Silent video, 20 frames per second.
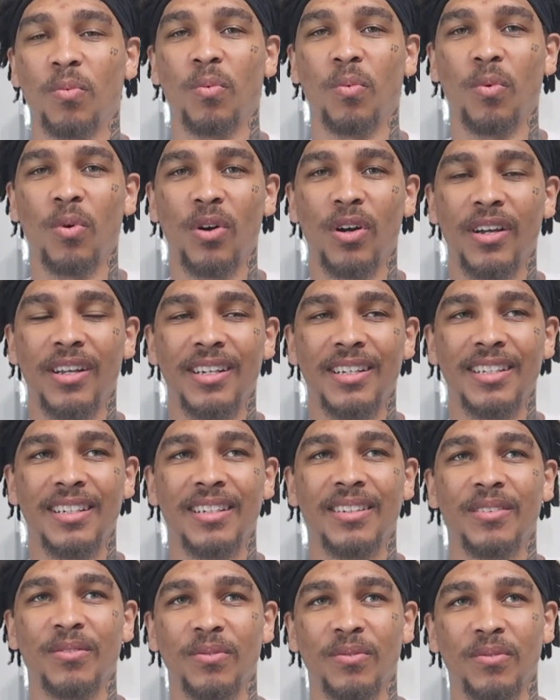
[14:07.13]

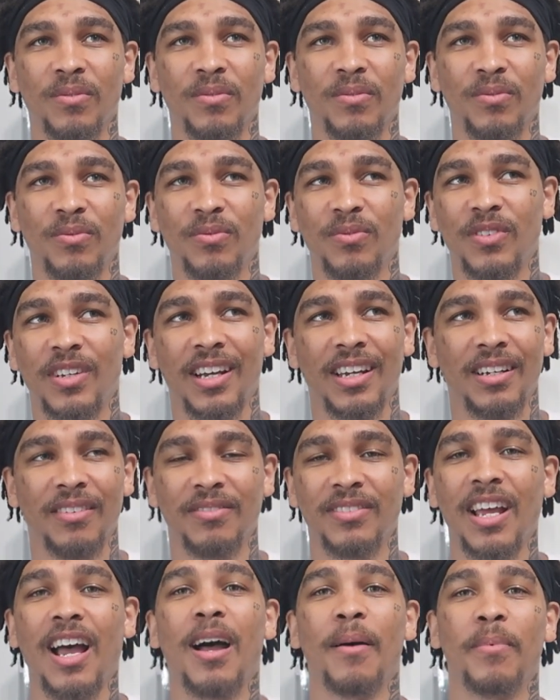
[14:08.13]
one kind
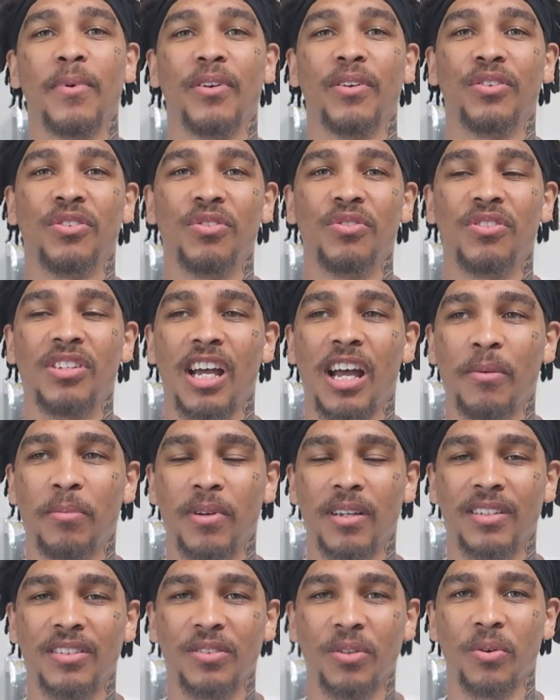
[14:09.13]
of topic or two
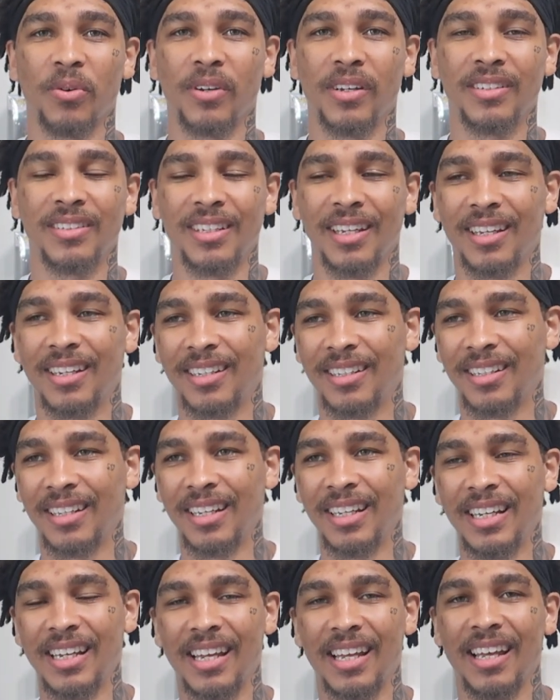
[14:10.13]
topics orientated
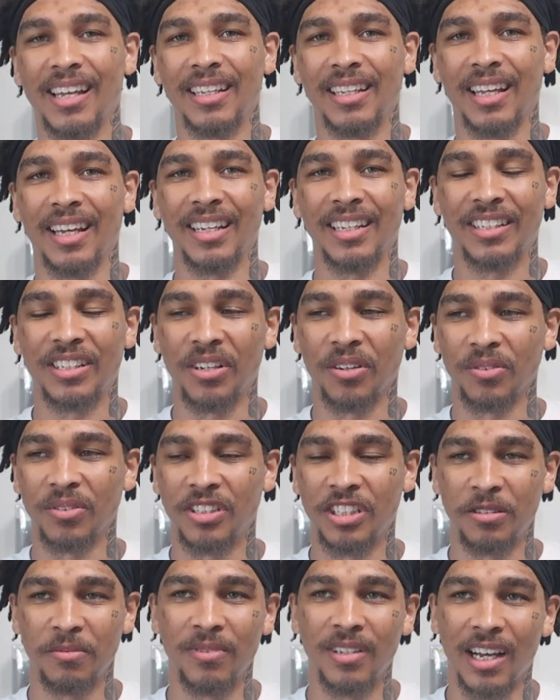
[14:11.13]
and like go
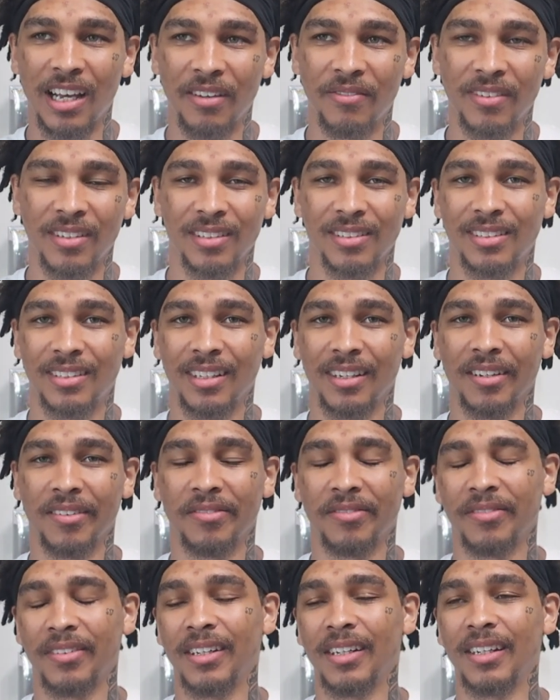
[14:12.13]
deep dive into stuff.